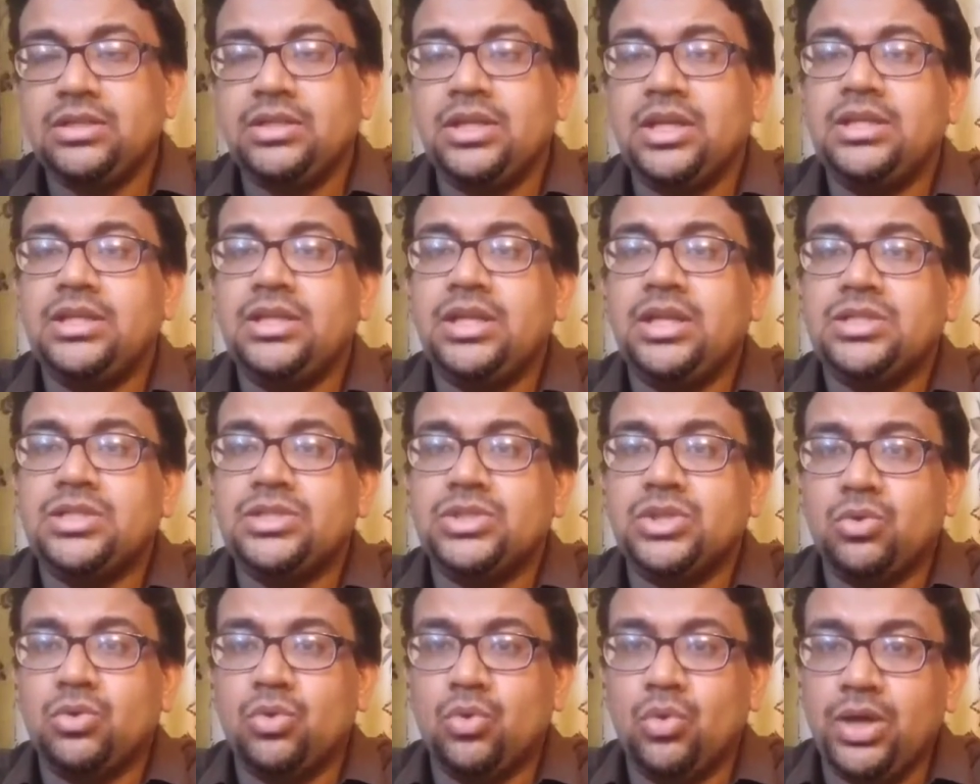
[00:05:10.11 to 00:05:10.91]
then there
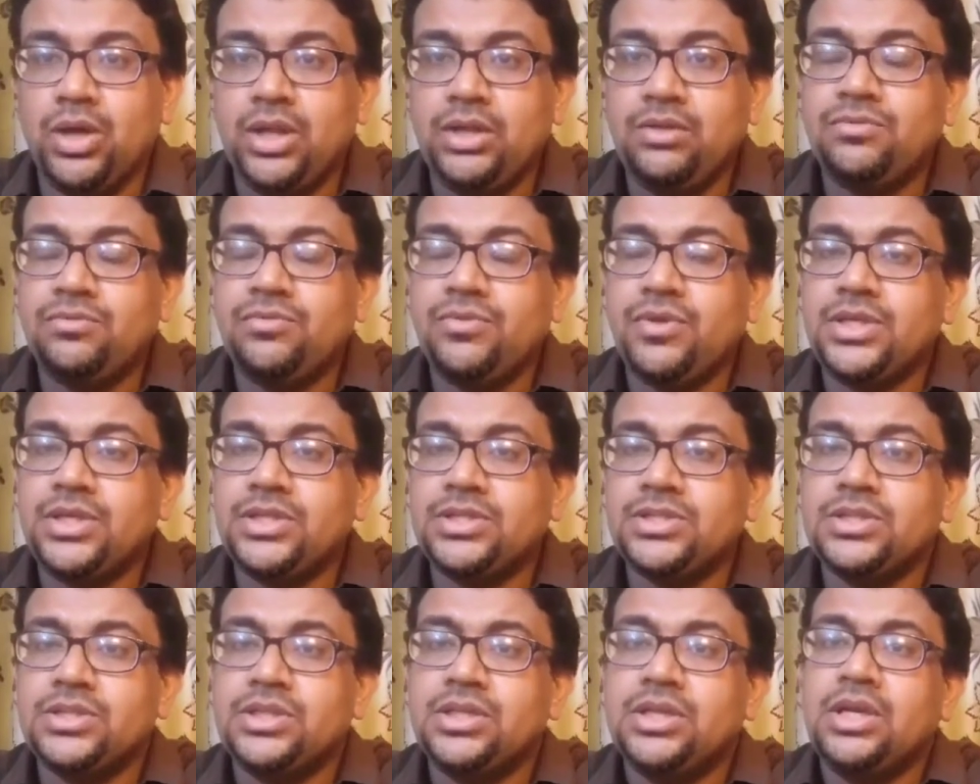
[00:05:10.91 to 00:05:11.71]
is a holding
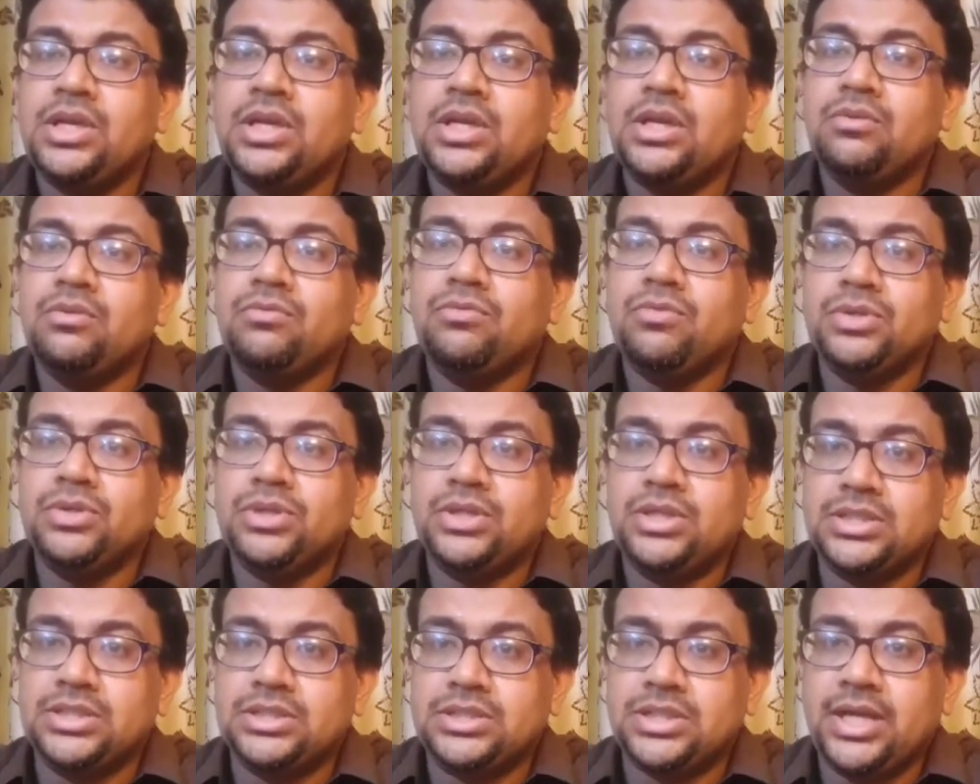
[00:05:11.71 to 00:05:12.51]
phase for
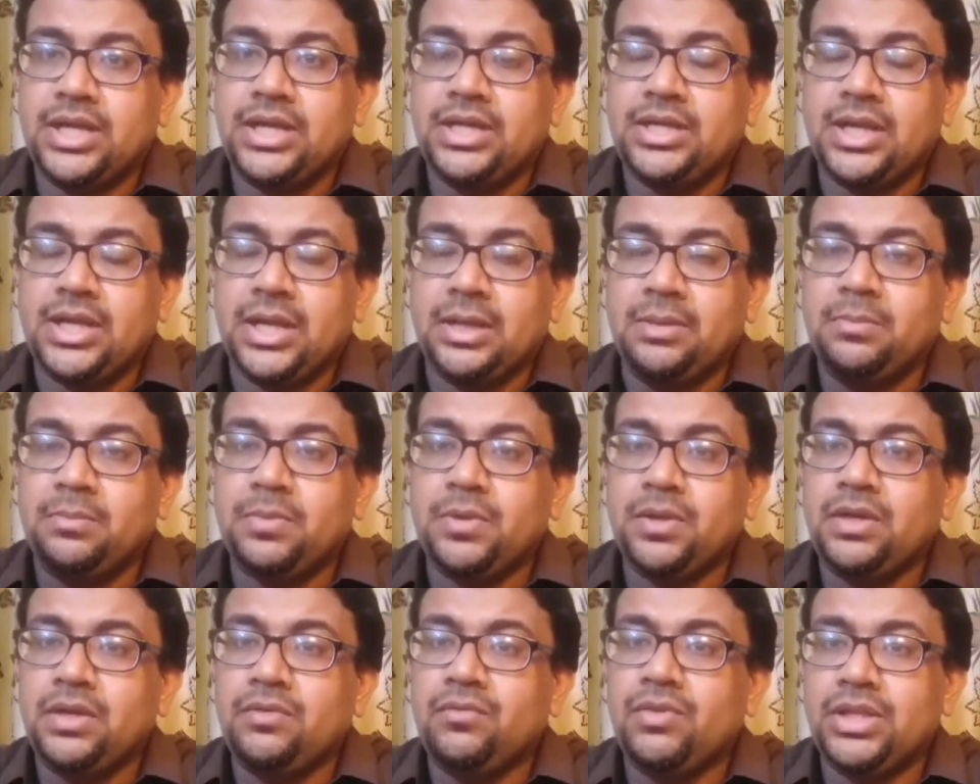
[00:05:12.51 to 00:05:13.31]
the desired time
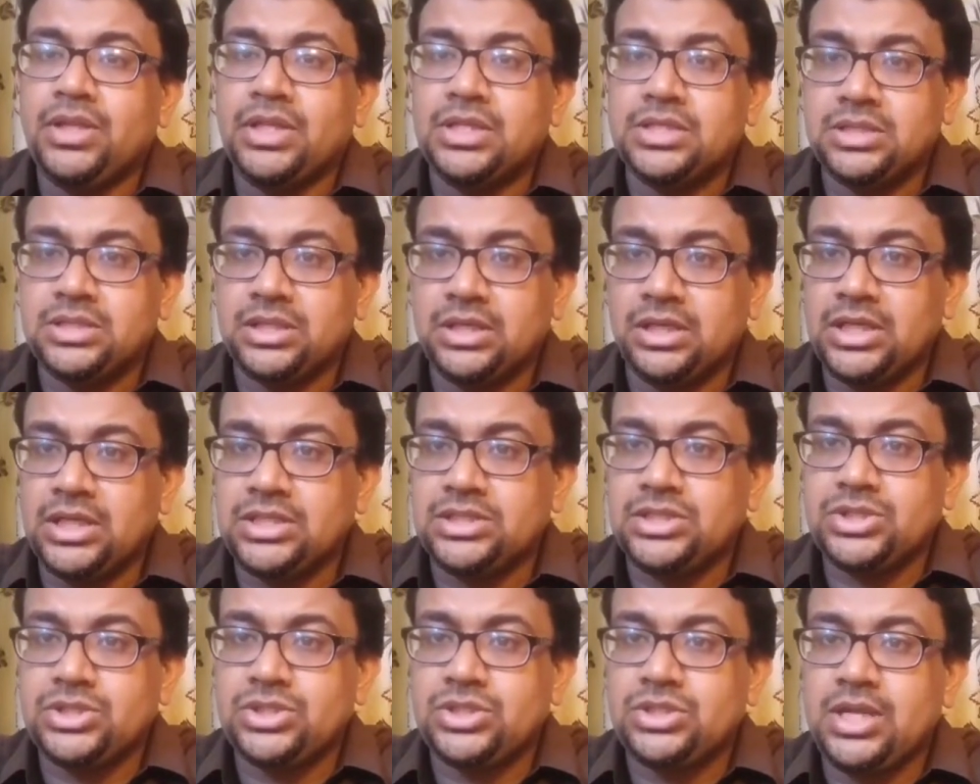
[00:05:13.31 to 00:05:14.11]
period where the
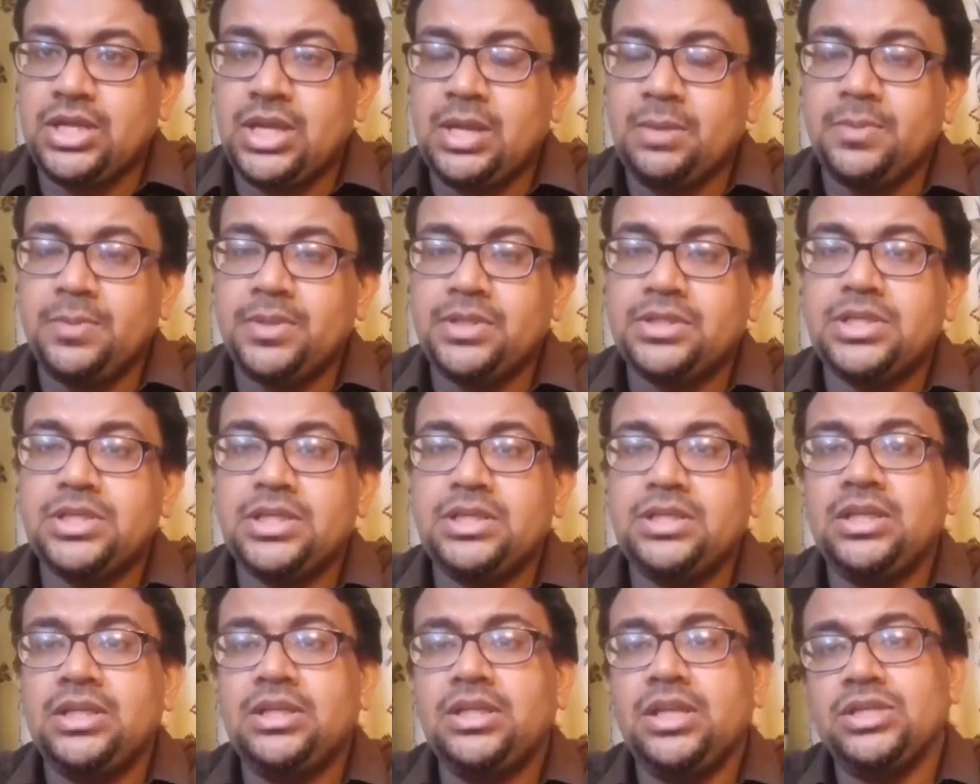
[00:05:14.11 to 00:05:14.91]
sterilization happens
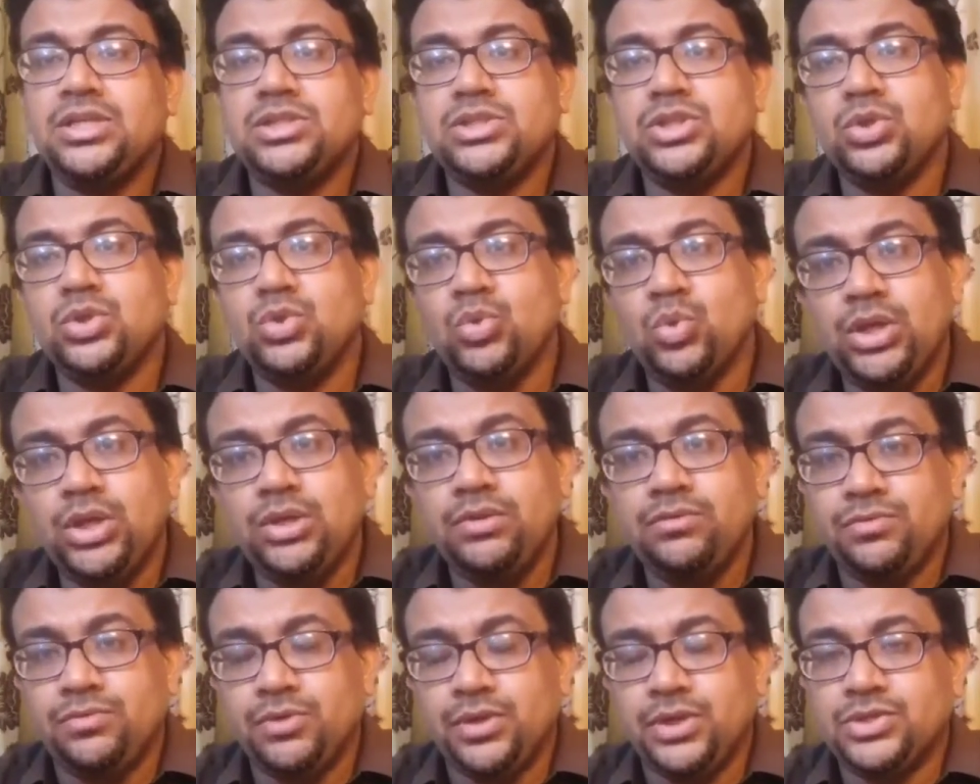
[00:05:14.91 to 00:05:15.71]
and then there is a
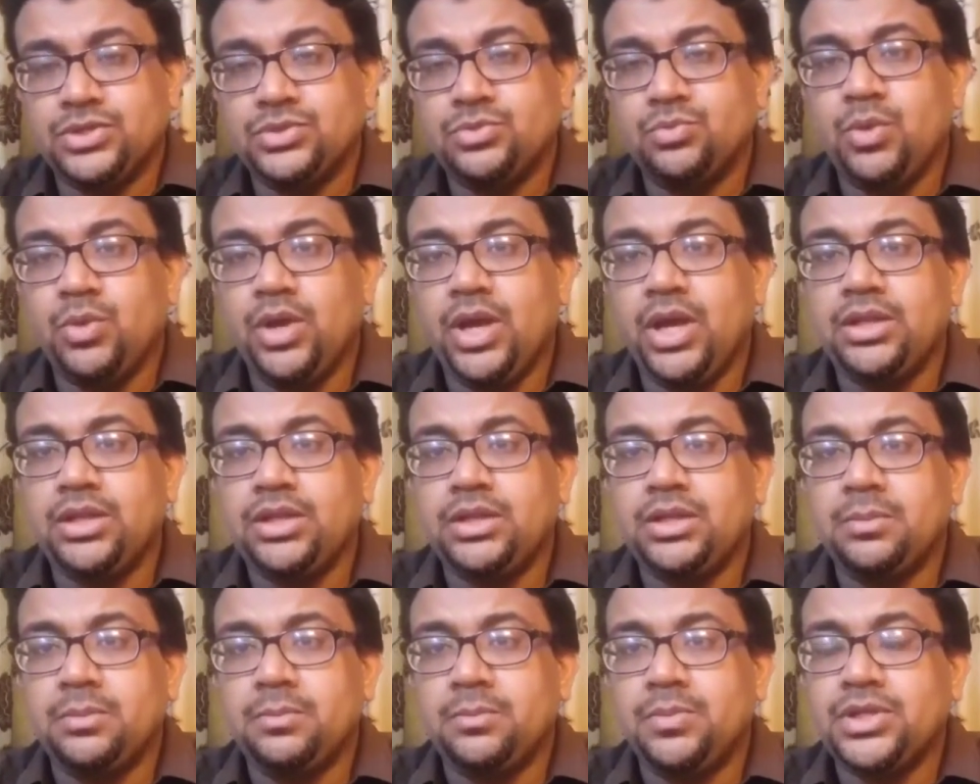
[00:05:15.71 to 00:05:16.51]
cooling phase where
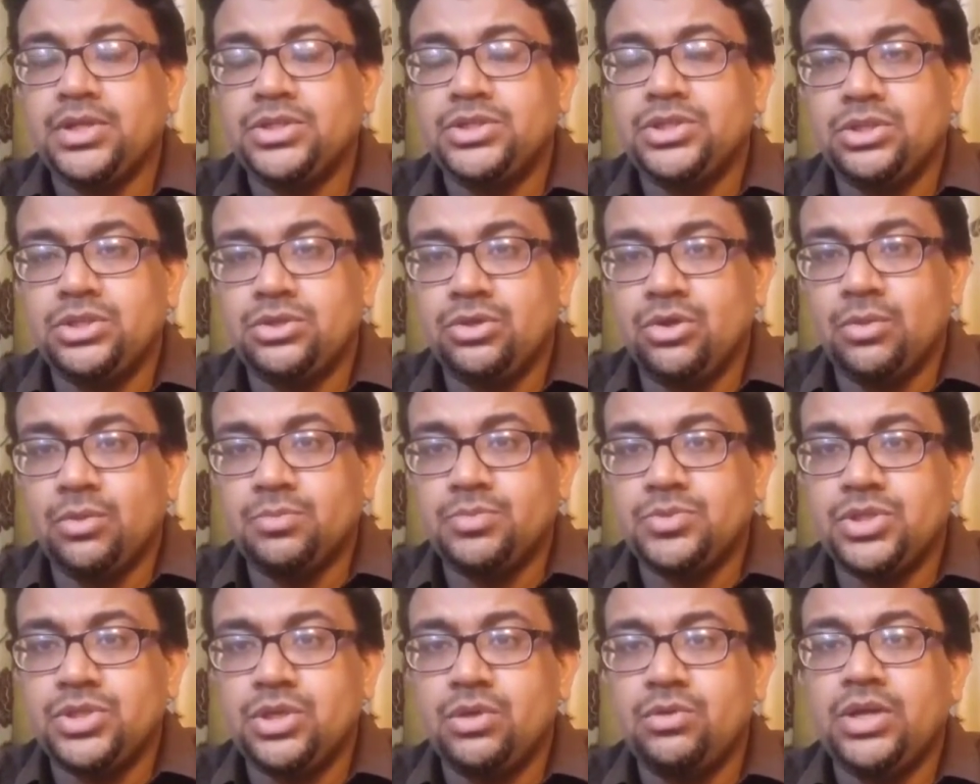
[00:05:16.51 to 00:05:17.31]
the temperature
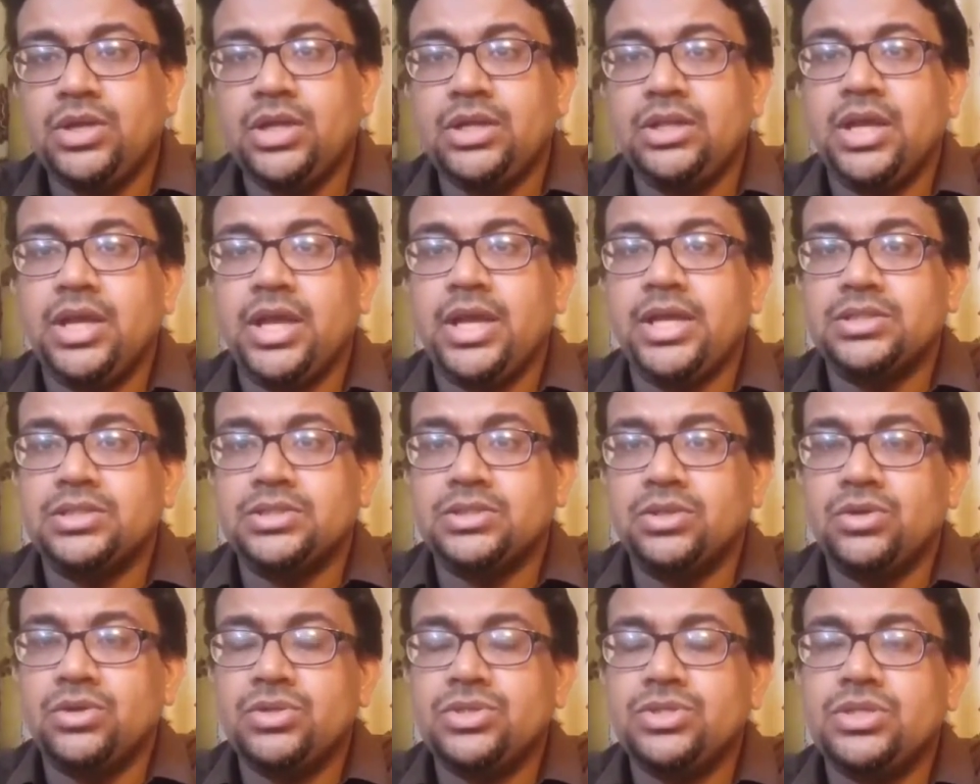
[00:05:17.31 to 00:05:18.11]
drops down and the
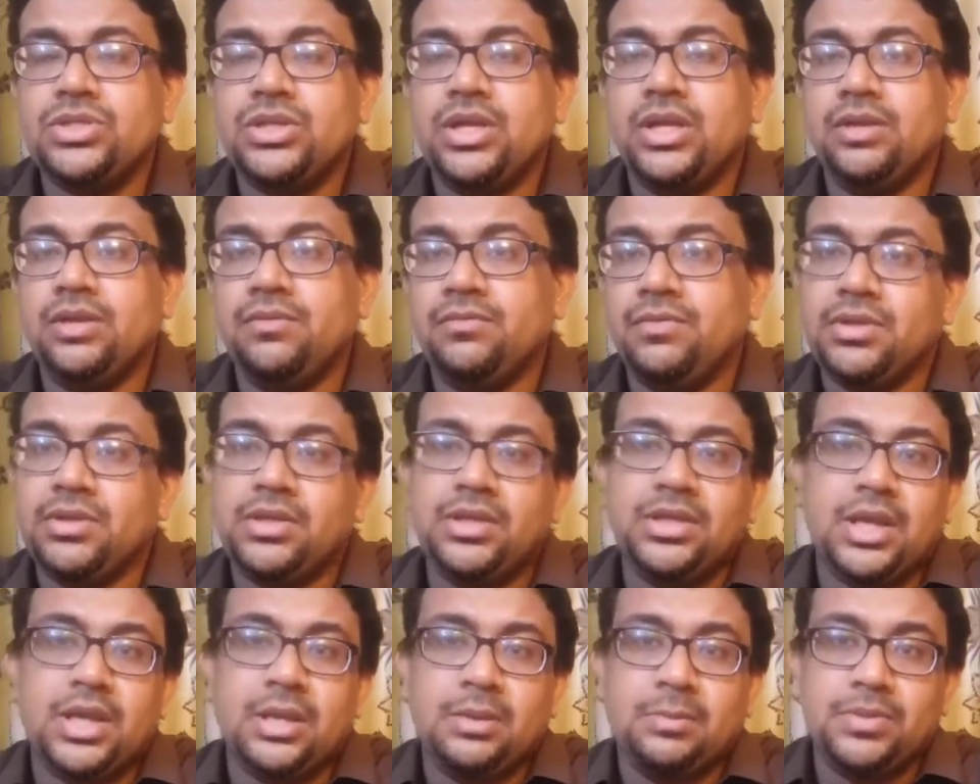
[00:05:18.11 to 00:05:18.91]
exhaust and
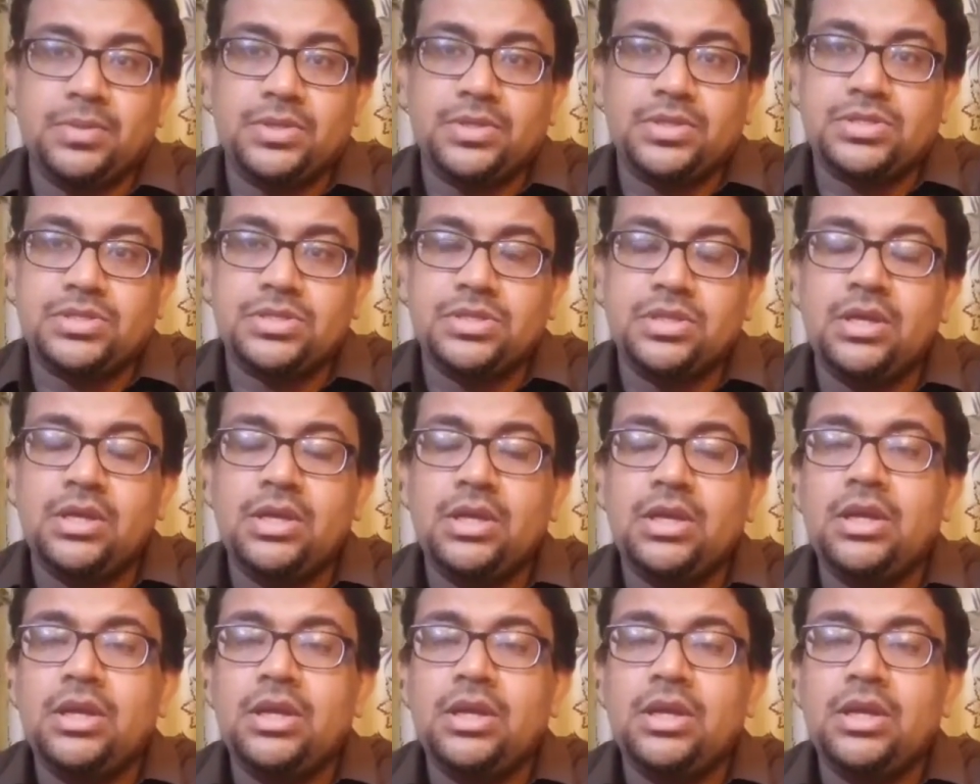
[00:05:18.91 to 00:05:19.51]
everything happens.